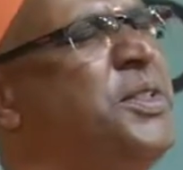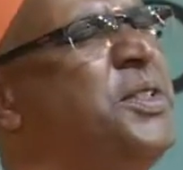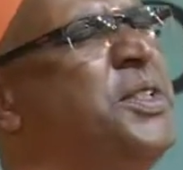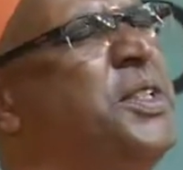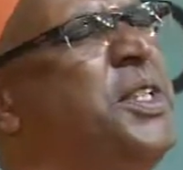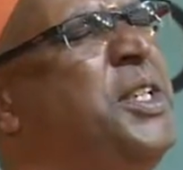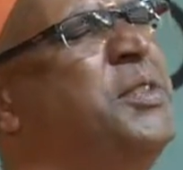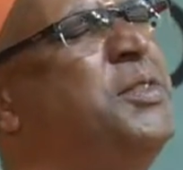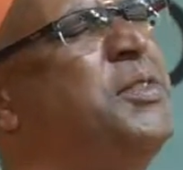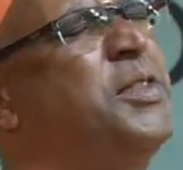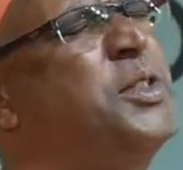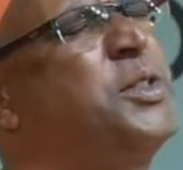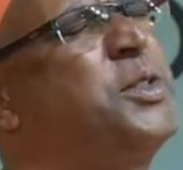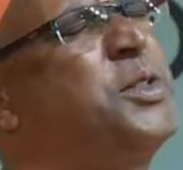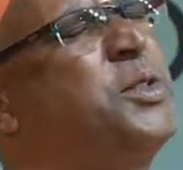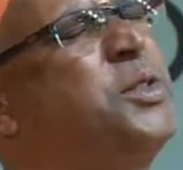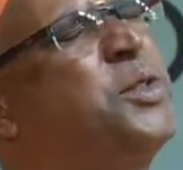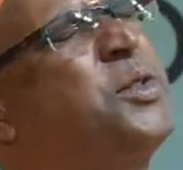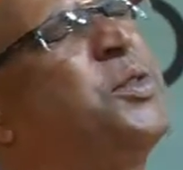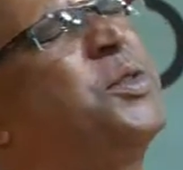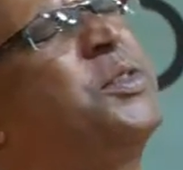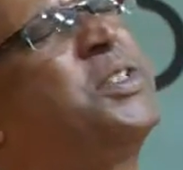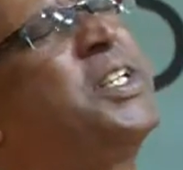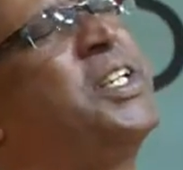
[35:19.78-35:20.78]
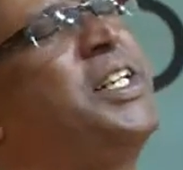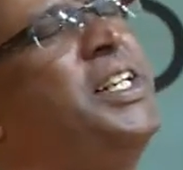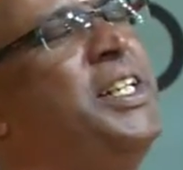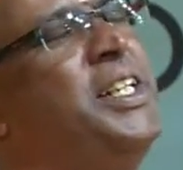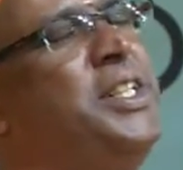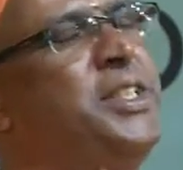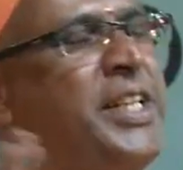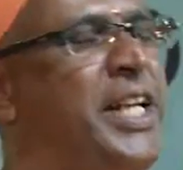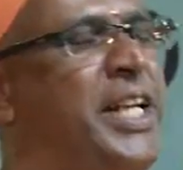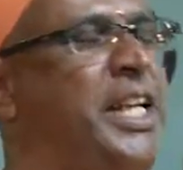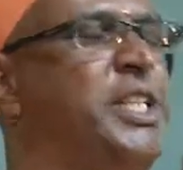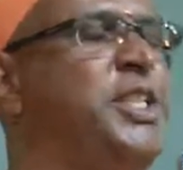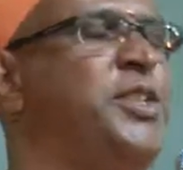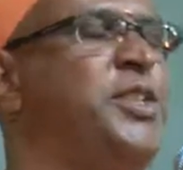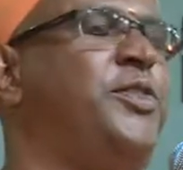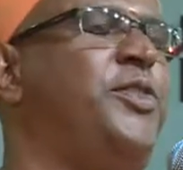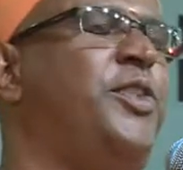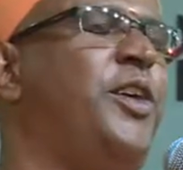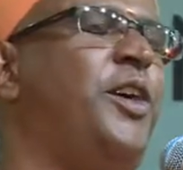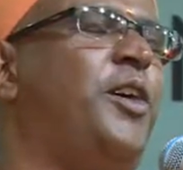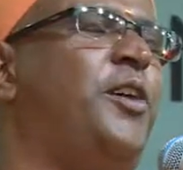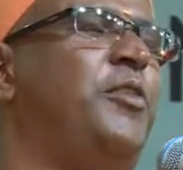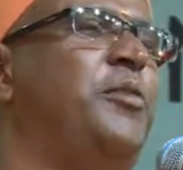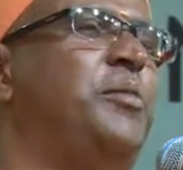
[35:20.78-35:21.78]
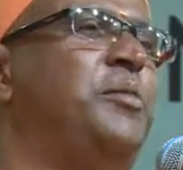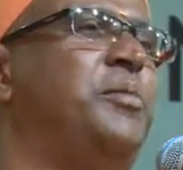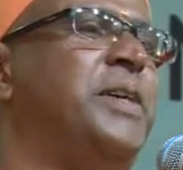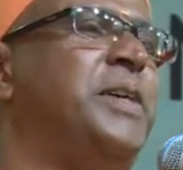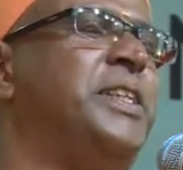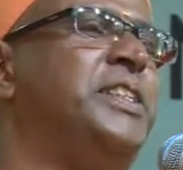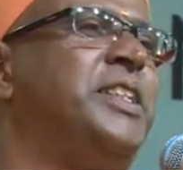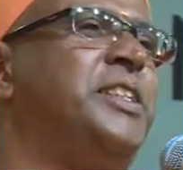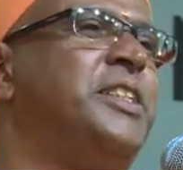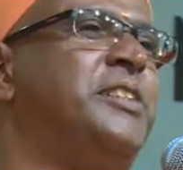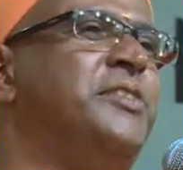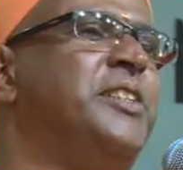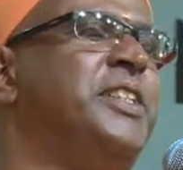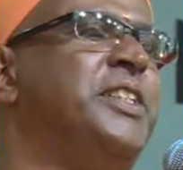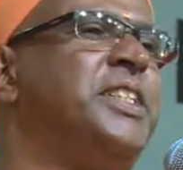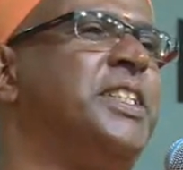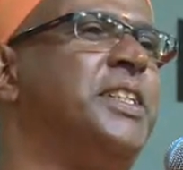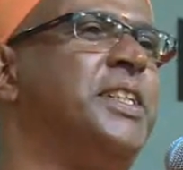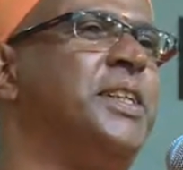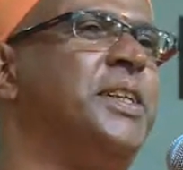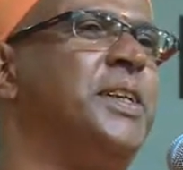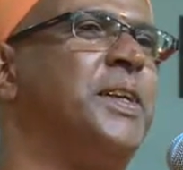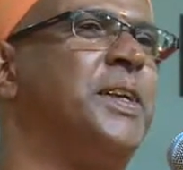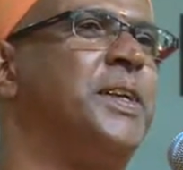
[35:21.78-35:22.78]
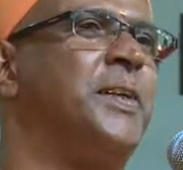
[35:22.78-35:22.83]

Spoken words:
he was totally transformed by that vision.